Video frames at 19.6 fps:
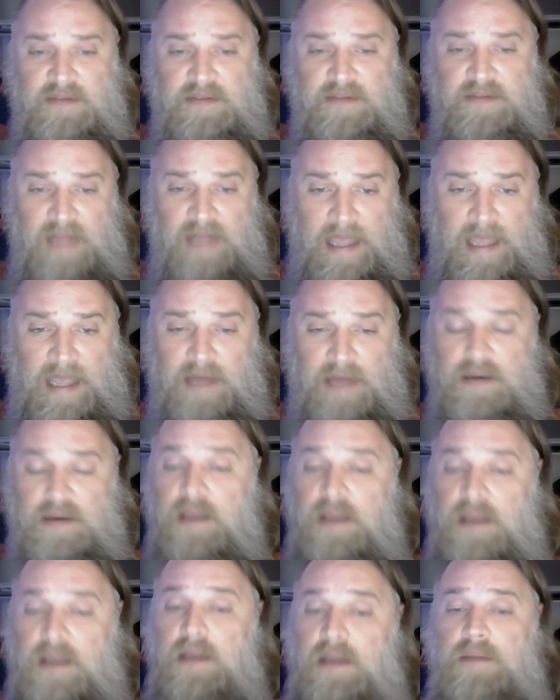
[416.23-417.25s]
had
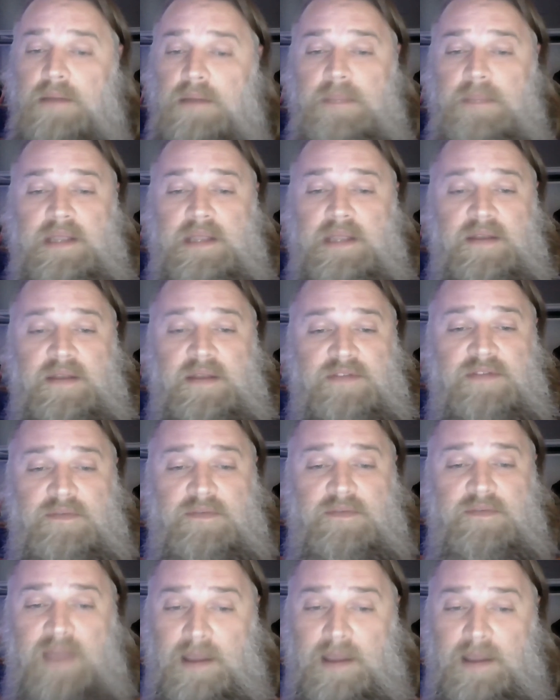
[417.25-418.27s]
because of
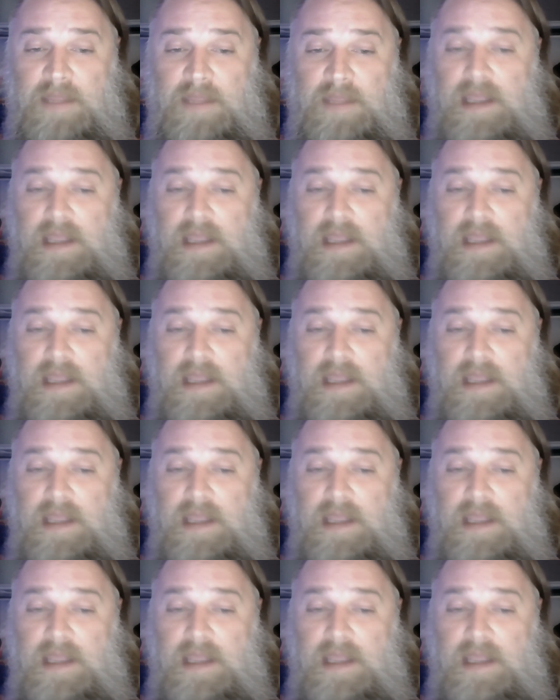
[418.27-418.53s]
timing.